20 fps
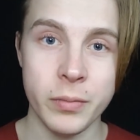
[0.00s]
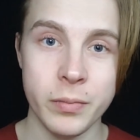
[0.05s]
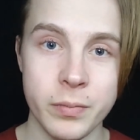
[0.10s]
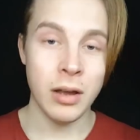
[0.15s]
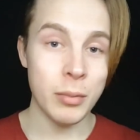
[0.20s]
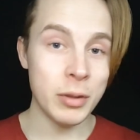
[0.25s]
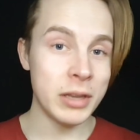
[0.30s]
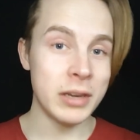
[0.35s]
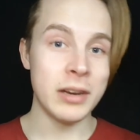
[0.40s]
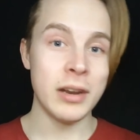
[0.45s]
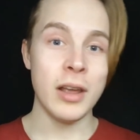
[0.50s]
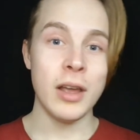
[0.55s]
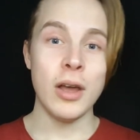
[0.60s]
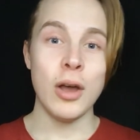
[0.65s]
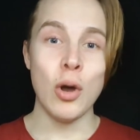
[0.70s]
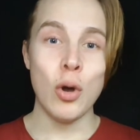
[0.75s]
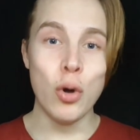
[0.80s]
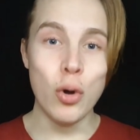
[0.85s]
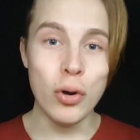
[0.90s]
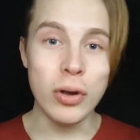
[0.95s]
I mean,
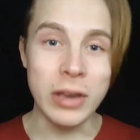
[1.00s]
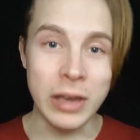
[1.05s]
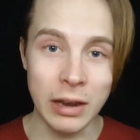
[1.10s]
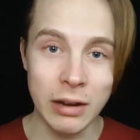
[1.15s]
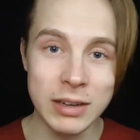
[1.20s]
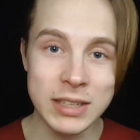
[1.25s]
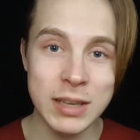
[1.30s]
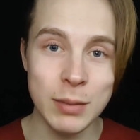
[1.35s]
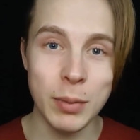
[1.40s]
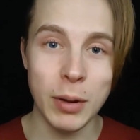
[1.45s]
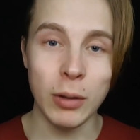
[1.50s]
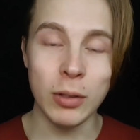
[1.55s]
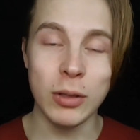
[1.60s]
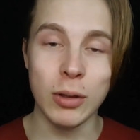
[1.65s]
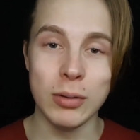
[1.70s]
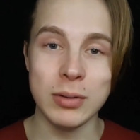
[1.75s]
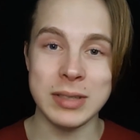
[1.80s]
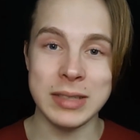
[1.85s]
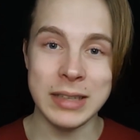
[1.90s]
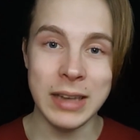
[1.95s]
who cares about
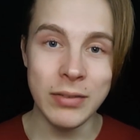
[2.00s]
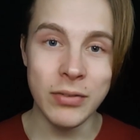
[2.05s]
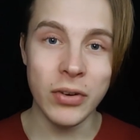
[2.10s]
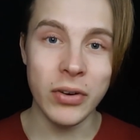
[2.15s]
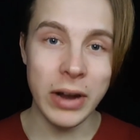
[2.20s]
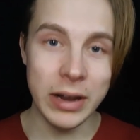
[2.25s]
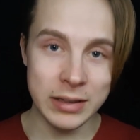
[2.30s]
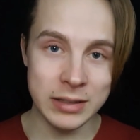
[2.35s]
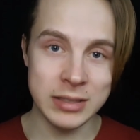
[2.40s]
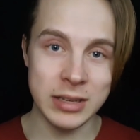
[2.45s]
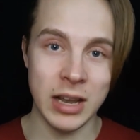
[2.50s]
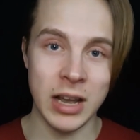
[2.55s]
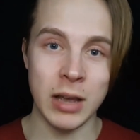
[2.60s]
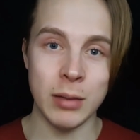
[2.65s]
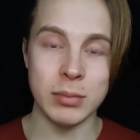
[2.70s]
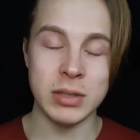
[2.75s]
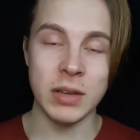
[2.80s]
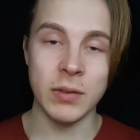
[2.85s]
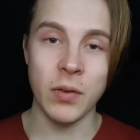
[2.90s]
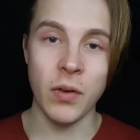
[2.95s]
those liver
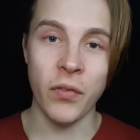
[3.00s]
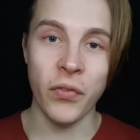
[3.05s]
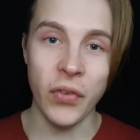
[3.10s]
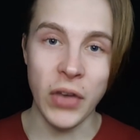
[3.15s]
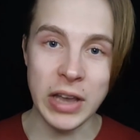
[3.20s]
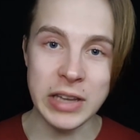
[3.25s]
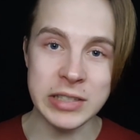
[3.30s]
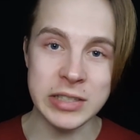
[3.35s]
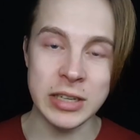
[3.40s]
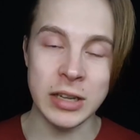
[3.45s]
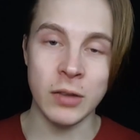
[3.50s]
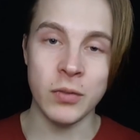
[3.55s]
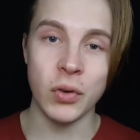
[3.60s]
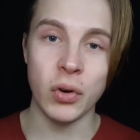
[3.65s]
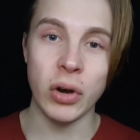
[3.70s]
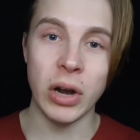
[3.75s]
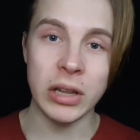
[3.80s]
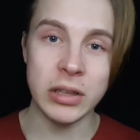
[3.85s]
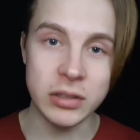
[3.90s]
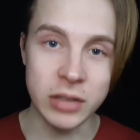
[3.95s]
enzymes if you're fasting
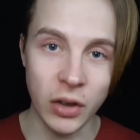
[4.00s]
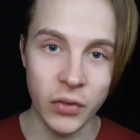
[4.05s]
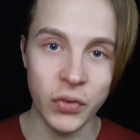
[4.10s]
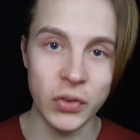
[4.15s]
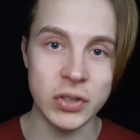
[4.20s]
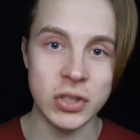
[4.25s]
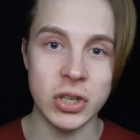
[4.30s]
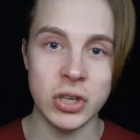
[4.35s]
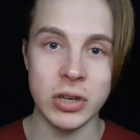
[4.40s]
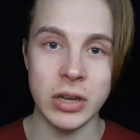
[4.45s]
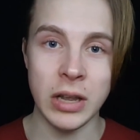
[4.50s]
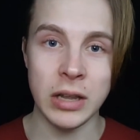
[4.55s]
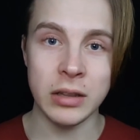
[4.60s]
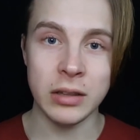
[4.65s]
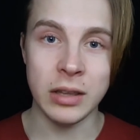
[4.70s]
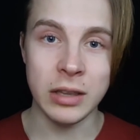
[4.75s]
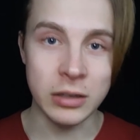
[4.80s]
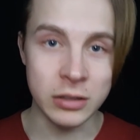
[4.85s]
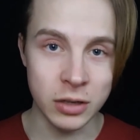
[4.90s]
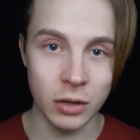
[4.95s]
for autophagy
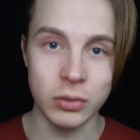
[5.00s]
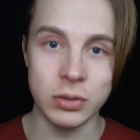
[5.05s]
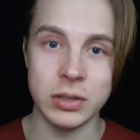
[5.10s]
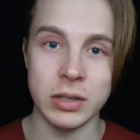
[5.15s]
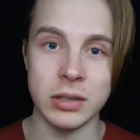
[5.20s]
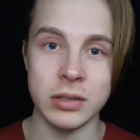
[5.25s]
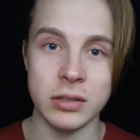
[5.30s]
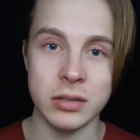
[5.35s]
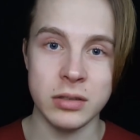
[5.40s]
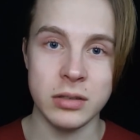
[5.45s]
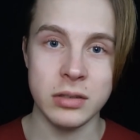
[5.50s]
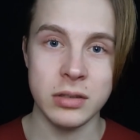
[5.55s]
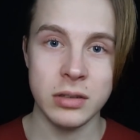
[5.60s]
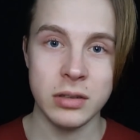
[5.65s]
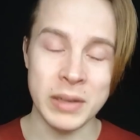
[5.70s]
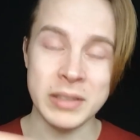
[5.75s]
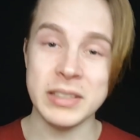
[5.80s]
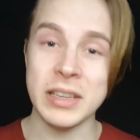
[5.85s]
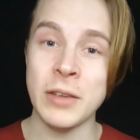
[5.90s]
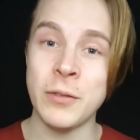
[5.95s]
and ketosis?
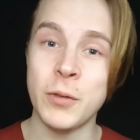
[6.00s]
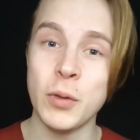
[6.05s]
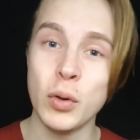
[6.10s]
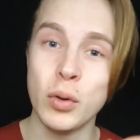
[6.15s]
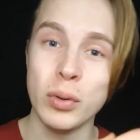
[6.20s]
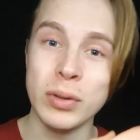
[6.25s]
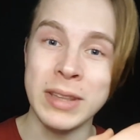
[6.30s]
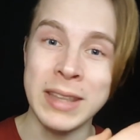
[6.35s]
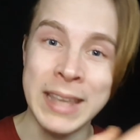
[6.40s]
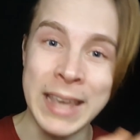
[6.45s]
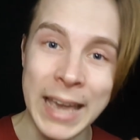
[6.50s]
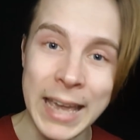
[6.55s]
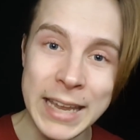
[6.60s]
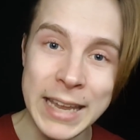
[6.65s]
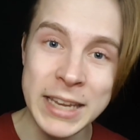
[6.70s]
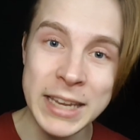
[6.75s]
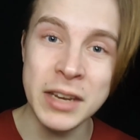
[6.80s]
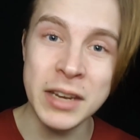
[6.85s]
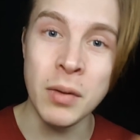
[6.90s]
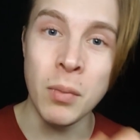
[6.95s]
But if you could
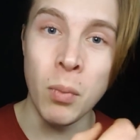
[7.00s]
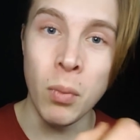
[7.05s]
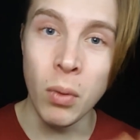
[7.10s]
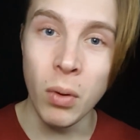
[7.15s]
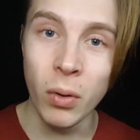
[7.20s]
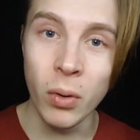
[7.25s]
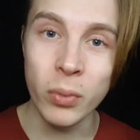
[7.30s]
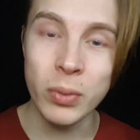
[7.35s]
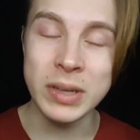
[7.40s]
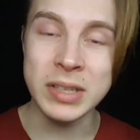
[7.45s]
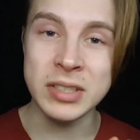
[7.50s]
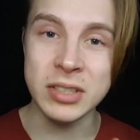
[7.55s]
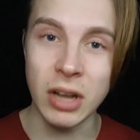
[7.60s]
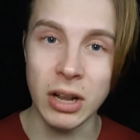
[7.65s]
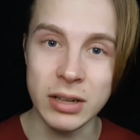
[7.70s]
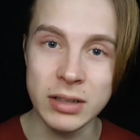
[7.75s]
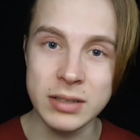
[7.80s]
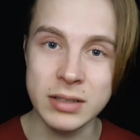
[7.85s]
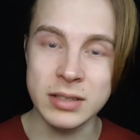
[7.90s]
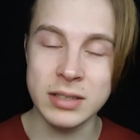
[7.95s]
gain more
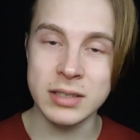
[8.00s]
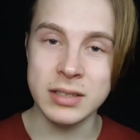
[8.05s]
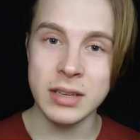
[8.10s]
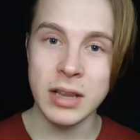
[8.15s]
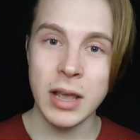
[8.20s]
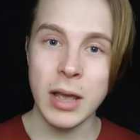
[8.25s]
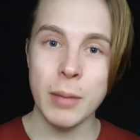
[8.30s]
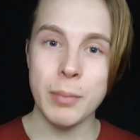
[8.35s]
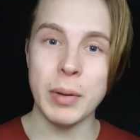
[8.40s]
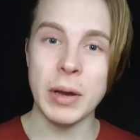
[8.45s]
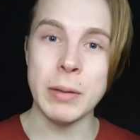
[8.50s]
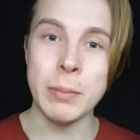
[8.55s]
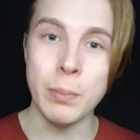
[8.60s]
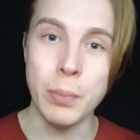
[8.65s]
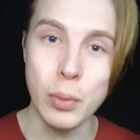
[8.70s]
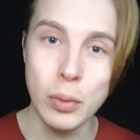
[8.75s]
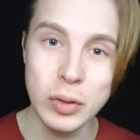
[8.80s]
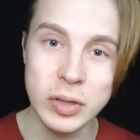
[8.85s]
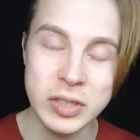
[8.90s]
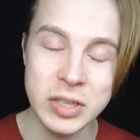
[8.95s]
results by
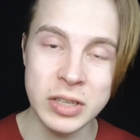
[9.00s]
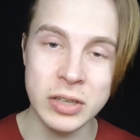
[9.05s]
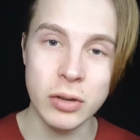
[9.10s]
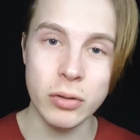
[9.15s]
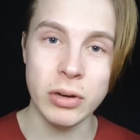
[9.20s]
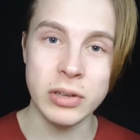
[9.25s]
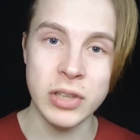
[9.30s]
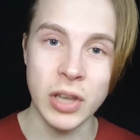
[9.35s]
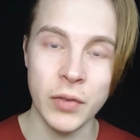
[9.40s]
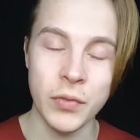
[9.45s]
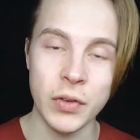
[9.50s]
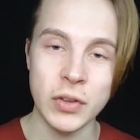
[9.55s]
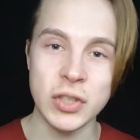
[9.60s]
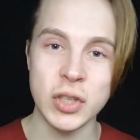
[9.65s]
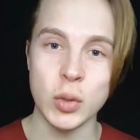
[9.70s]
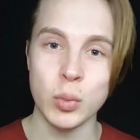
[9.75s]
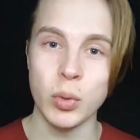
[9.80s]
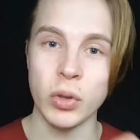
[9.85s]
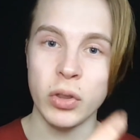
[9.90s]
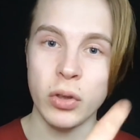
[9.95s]
boosting your
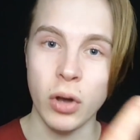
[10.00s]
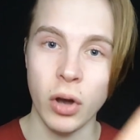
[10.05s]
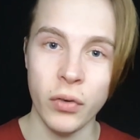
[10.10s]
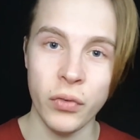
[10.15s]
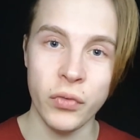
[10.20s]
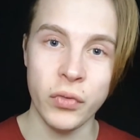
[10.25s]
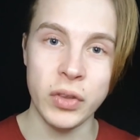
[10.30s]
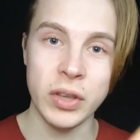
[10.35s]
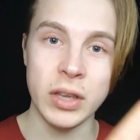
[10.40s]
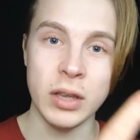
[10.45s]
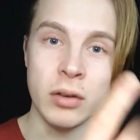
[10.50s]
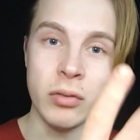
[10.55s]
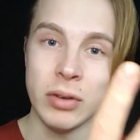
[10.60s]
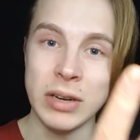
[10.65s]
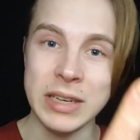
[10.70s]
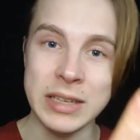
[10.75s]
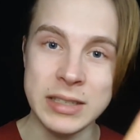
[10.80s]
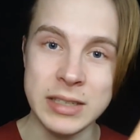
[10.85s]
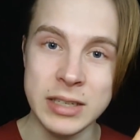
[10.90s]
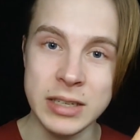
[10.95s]
autophagy with coffee,
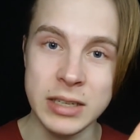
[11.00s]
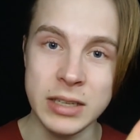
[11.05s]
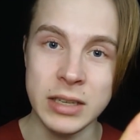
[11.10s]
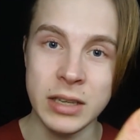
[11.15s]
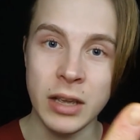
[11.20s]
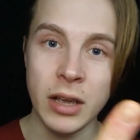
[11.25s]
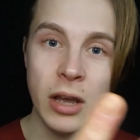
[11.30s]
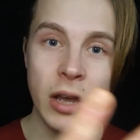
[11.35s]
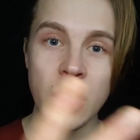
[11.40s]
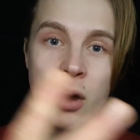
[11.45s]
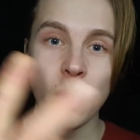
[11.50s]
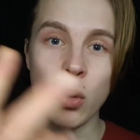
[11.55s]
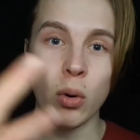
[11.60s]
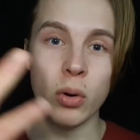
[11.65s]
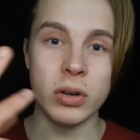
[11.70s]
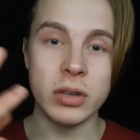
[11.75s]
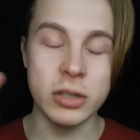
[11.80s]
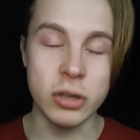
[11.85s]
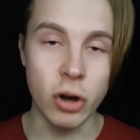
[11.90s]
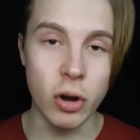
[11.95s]
green tea,
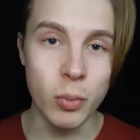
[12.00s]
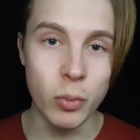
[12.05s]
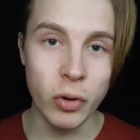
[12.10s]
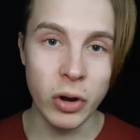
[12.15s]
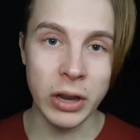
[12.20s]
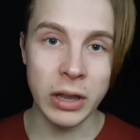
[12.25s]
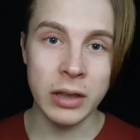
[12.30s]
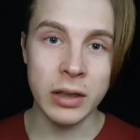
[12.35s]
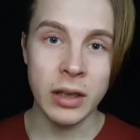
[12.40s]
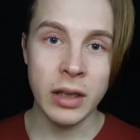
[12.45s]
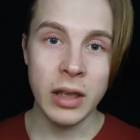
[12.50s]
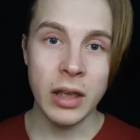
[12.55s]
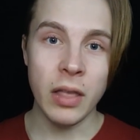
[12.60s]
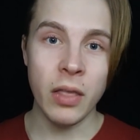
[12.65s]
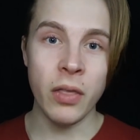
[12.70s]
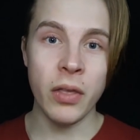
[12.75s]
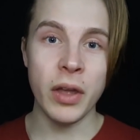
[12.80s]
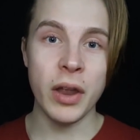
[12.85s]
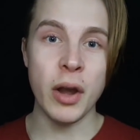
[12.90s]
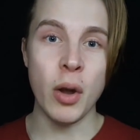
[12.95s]
or turmeric,
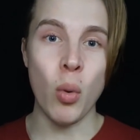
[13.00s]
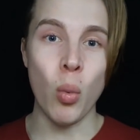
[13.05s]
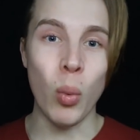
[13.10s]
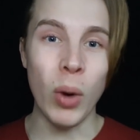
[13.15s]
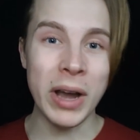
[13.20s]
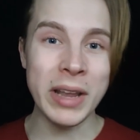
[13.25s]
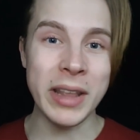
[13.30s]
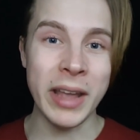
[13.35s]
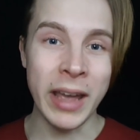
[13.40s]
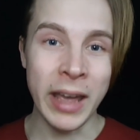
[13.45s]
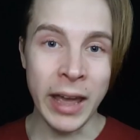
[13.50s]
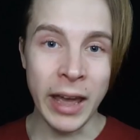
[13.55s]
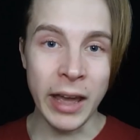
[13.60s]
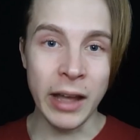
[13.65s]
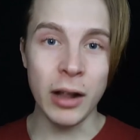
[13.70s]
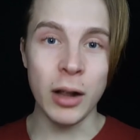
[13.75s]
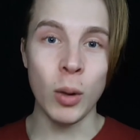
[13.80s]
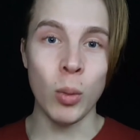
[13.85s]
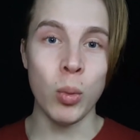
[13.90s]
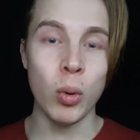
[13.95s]
then why the
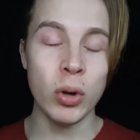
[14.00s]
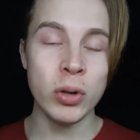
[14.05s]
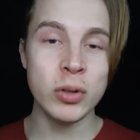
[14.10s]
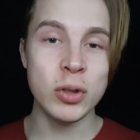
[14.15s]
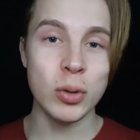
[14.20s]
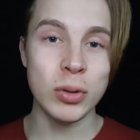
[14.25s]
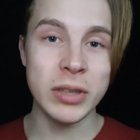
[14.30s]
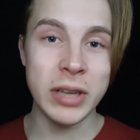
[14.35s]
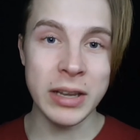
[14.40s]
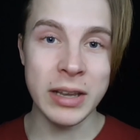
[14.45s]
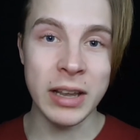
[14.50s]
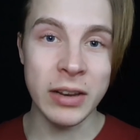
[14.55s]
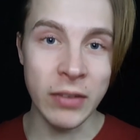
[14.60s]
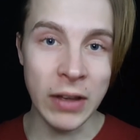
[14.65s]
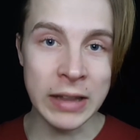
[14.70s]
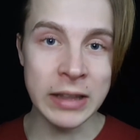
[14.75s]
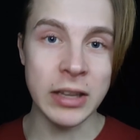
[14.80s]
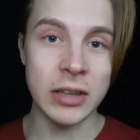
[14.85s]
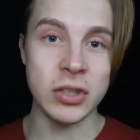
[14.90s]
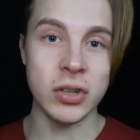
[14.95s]
hell wouldn't you take
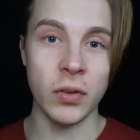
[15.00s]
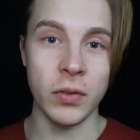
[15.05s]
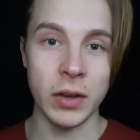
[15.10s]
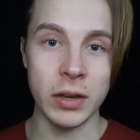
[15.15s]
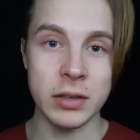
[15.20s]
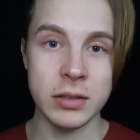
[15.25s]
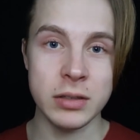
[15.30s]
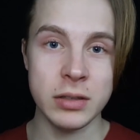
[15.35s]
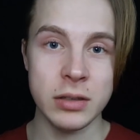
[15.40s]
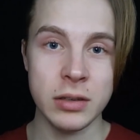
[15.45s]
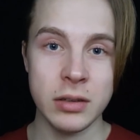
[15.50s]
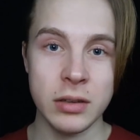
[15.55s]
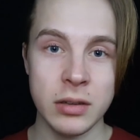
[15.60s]
advantage of it?